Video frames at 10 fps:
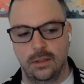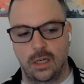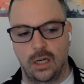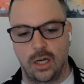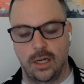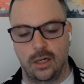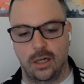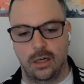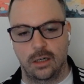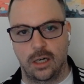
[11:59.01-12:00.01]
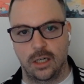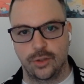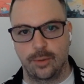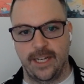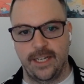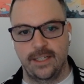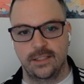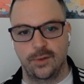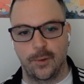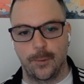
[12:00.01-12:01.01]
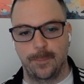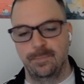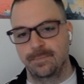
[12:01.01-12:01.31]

on our cards remaining. So